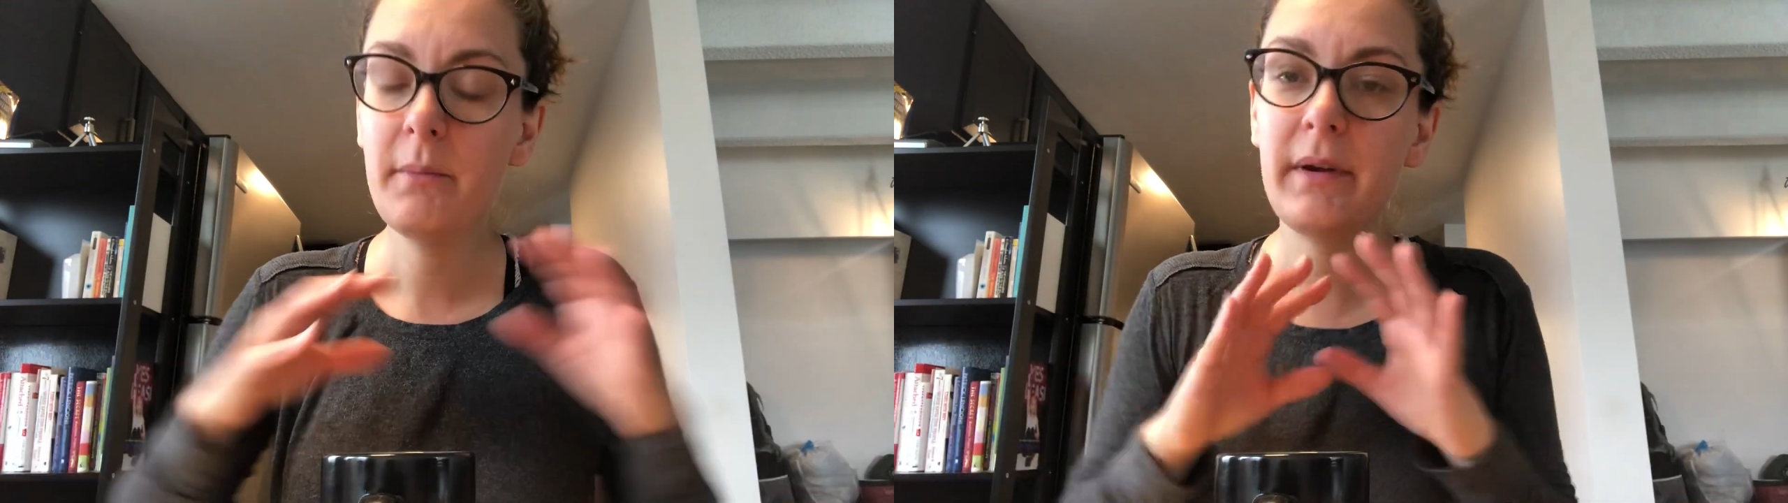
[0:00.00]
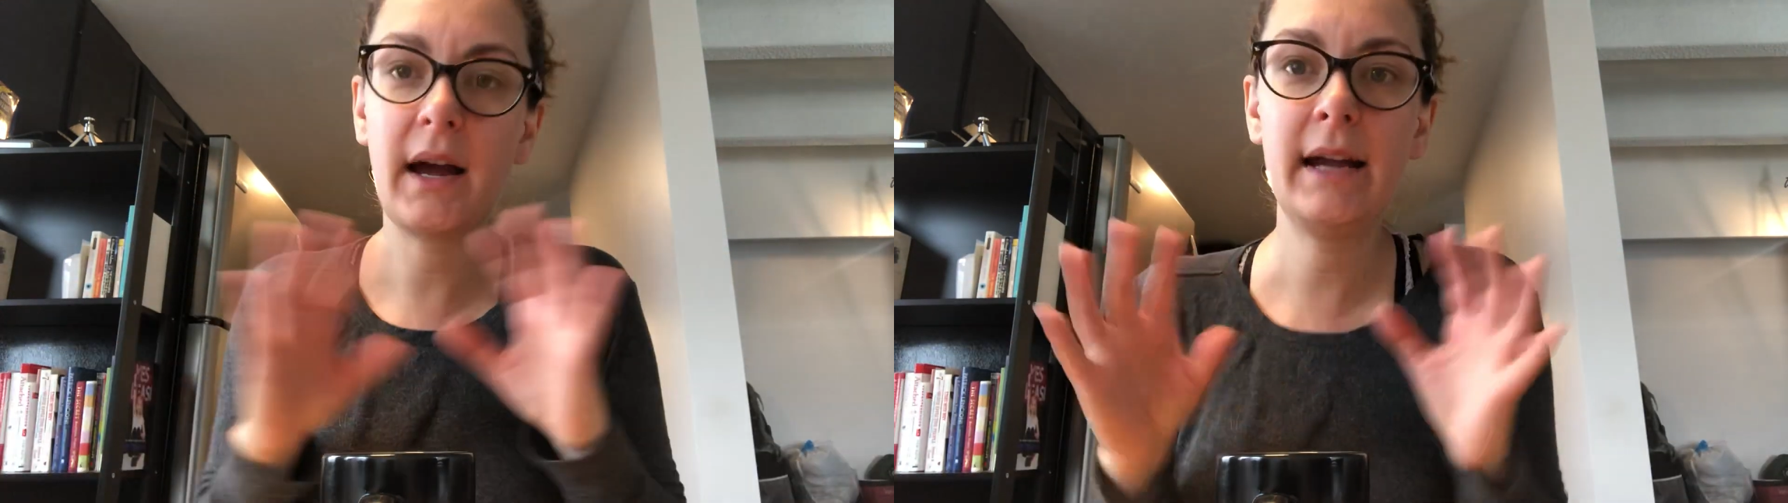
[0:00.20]

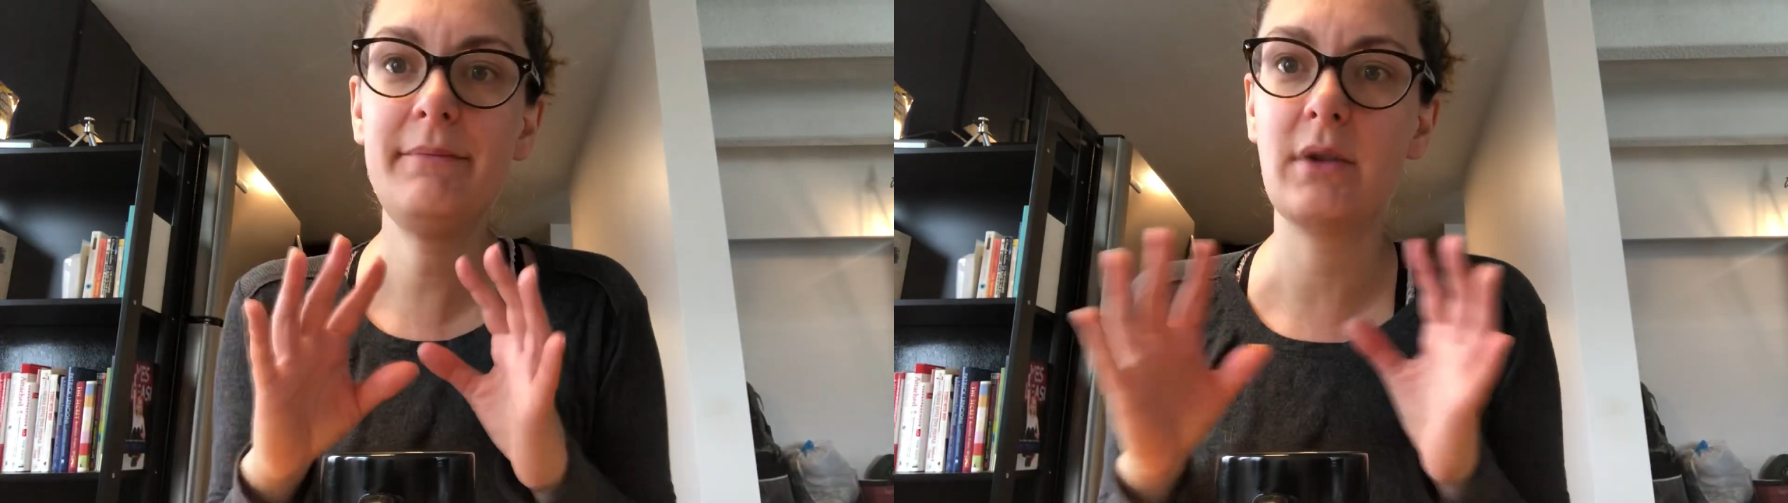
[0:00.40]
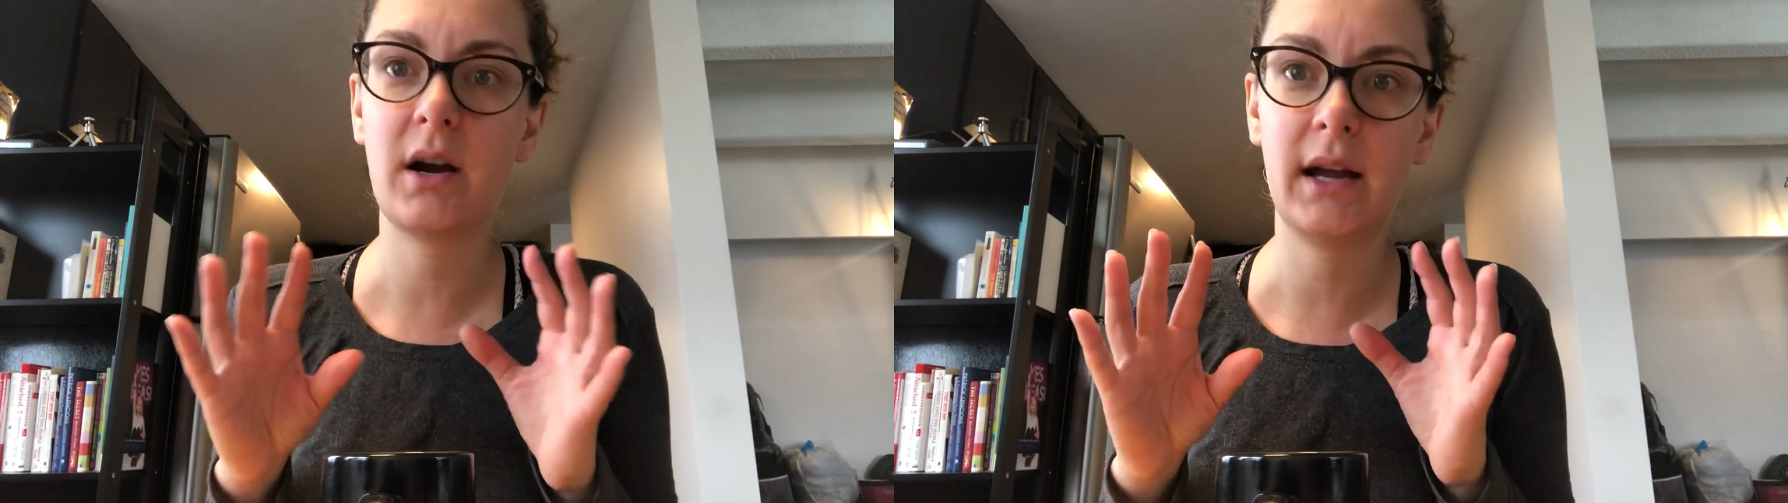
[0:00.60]
But I
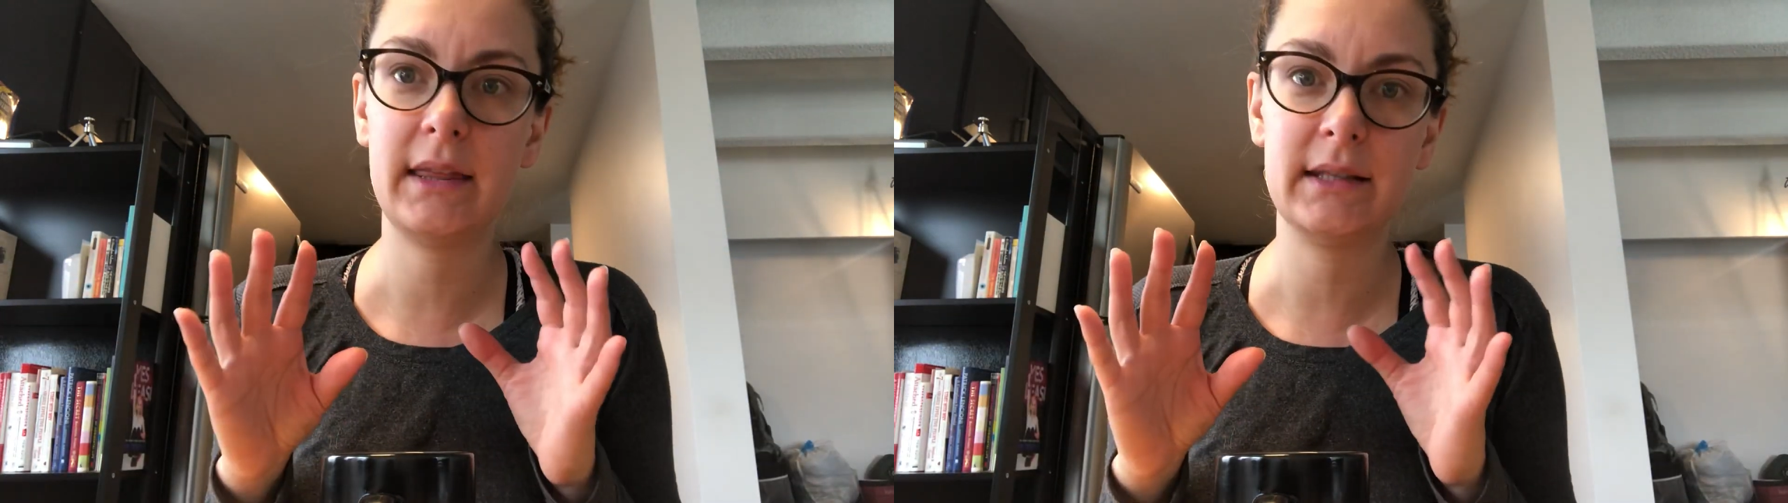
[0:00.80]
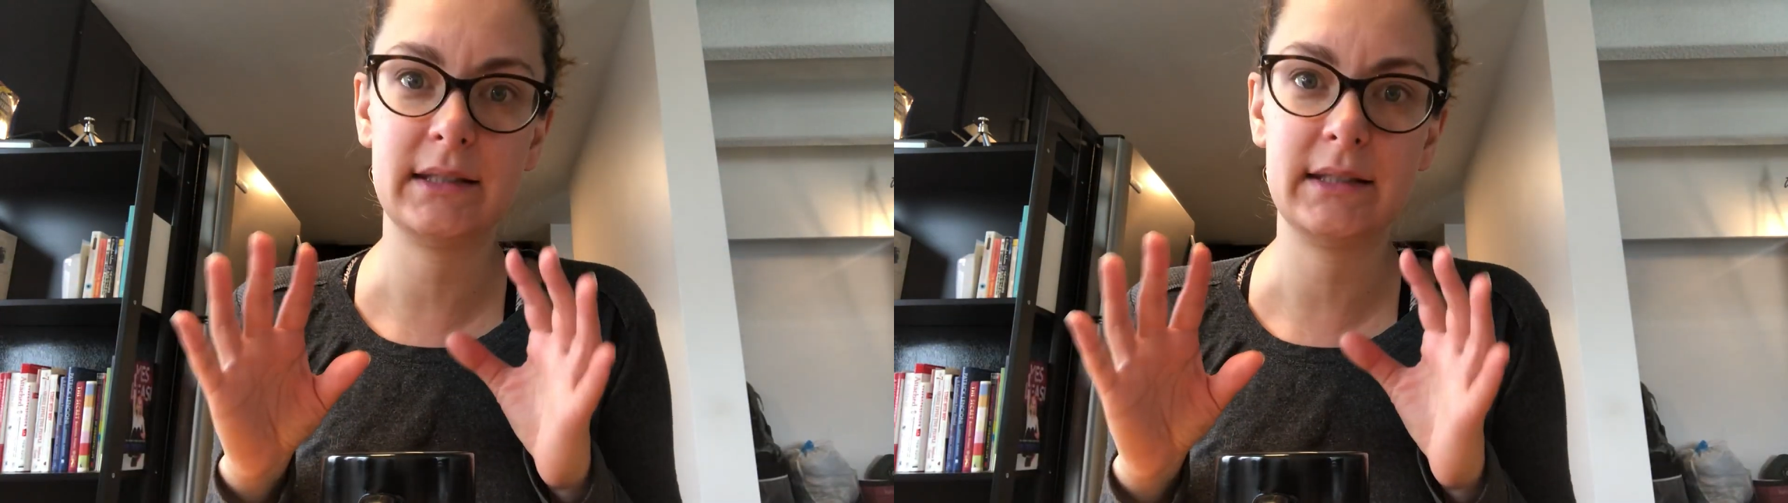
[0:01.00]
am not at the